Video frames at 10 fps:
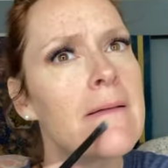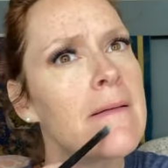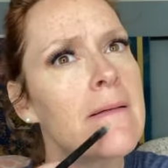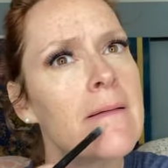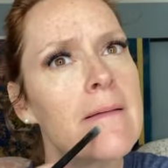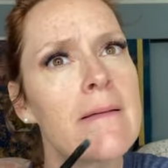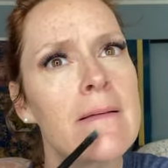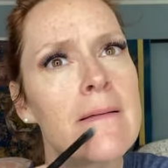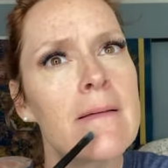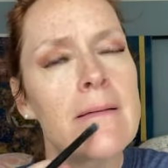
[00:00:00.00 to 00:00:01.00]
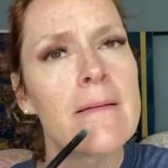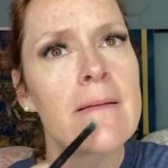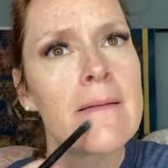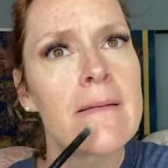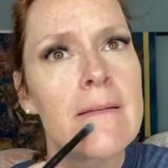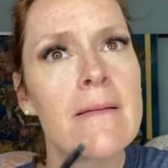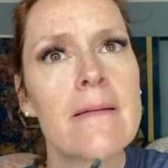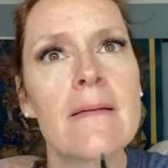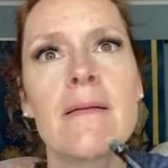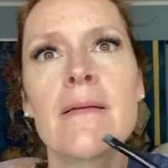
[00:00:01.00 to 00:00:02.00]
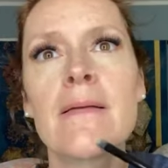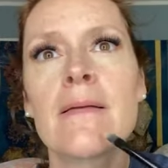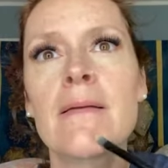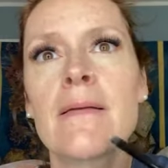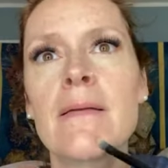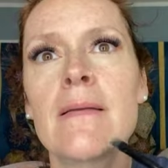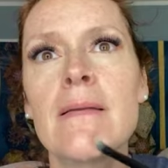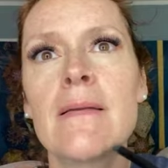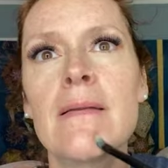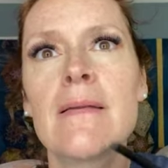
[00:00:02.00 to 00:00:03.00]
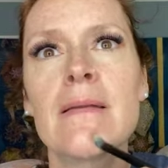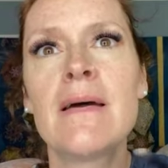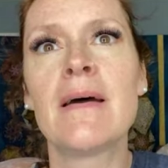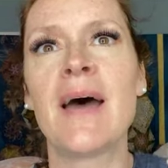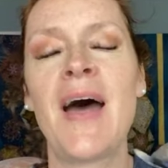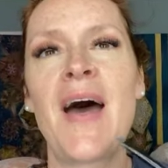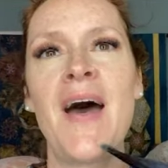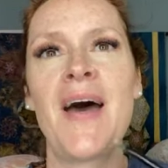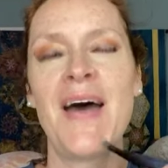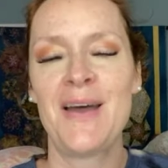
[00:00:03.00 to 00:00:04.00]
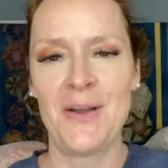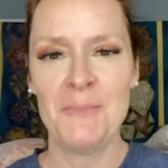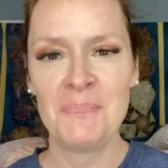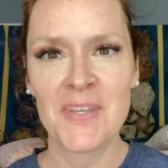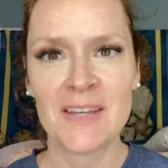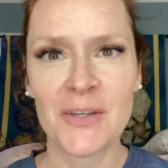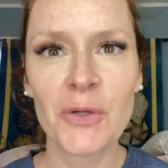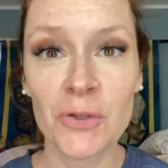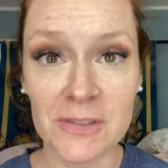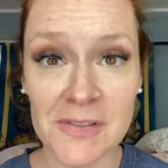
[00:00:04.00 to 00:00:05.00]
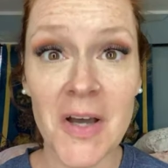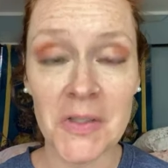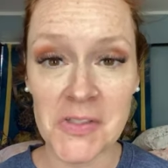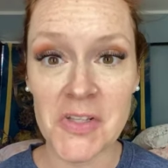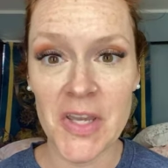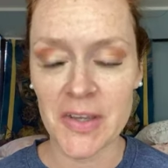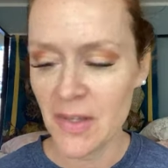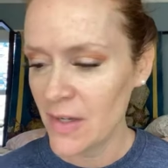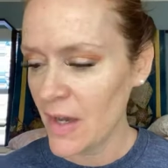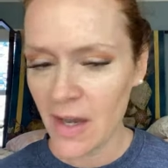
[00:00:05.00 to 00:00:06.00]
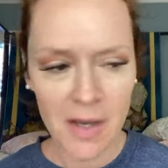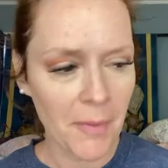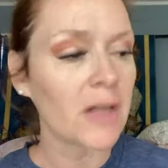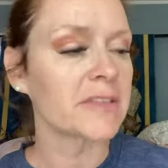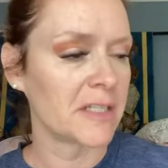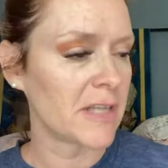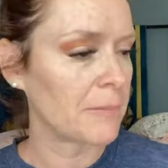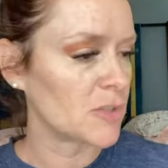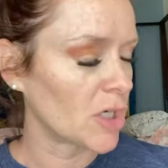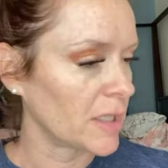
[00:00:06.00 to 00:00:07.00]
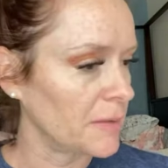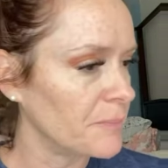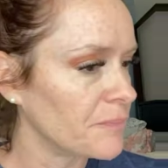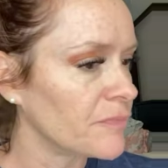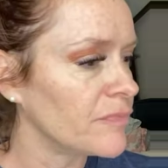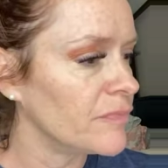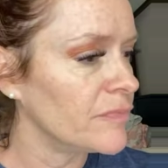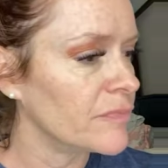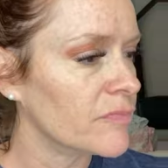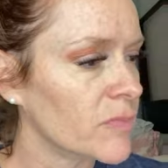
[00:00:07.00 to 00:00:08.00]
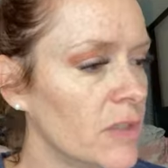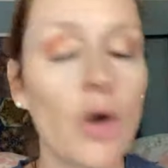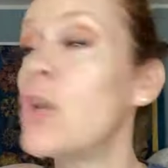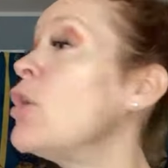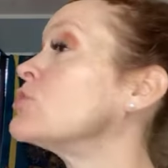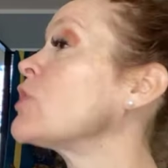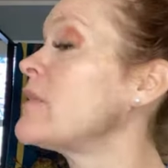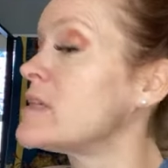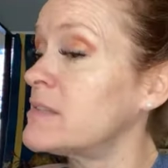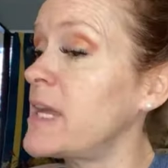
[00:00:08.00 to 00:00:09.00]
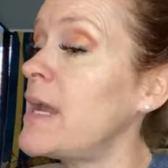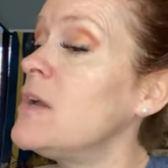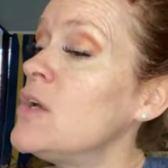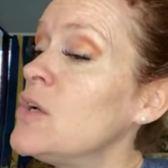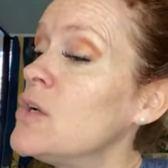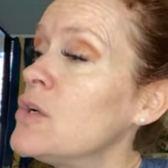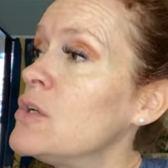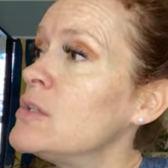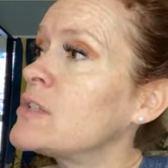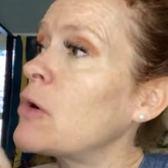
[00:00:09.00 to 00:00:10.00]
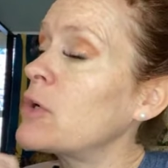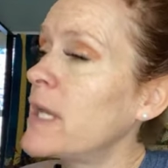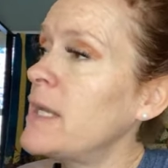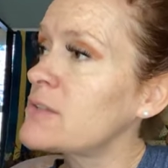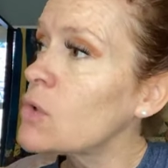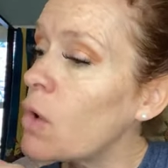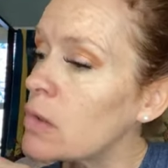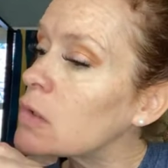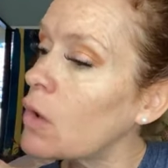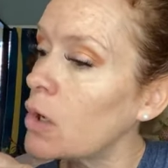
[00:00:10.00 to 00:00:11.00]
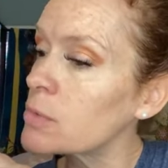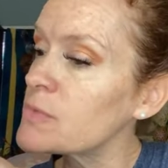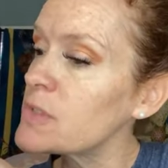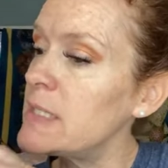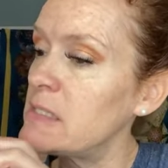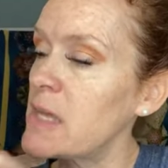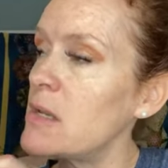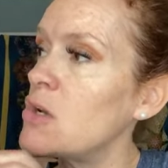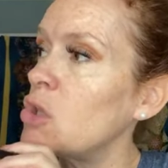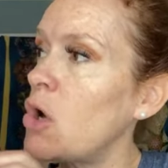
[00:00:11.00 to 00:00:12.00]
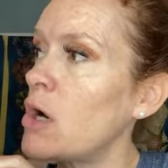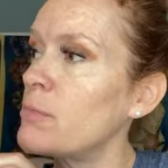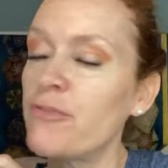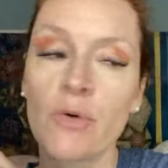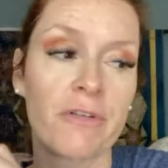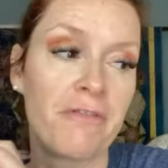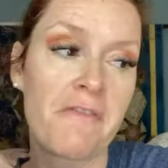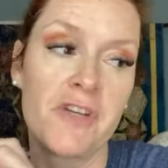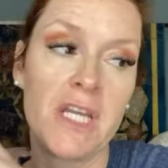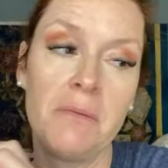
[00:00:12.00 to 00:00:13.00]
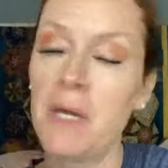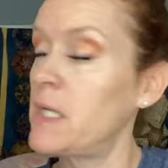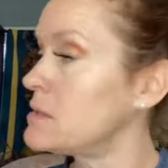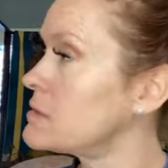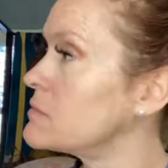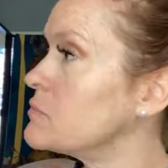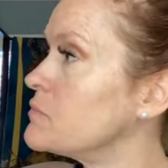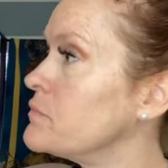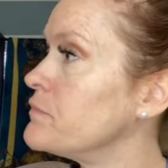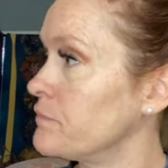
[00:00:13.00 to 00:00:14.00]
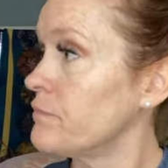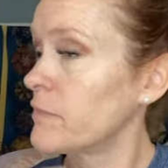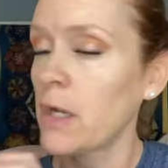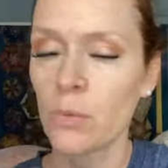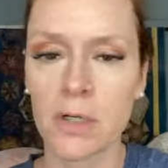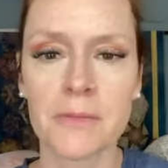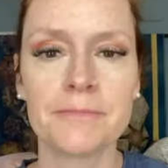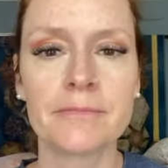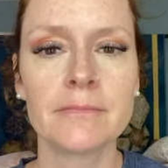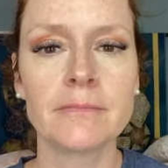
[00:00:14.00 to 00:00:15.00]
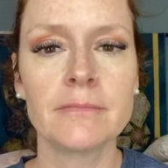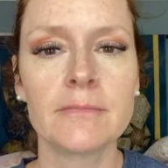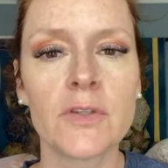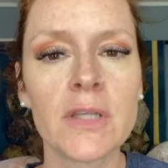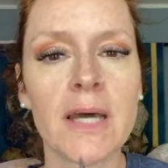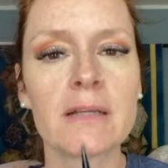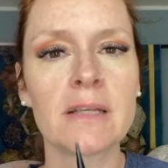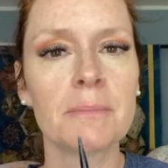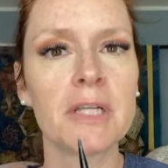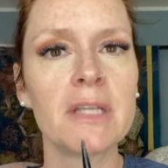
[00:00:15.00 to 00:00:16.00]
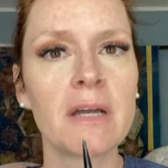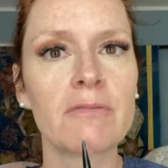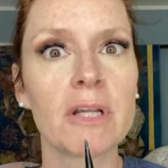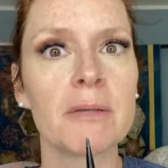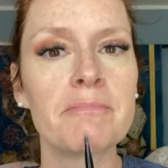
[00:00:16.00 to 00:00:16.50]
Second timer for 10 minutes. And we're starting now. Google is not listening. Um, I'll set a timer, Charlie. Oh, no, try this. Say, tell her to cancel all alarms and set an alarm for 15 minutes. That'll work. Hey, Google. Look at that, completely covered it.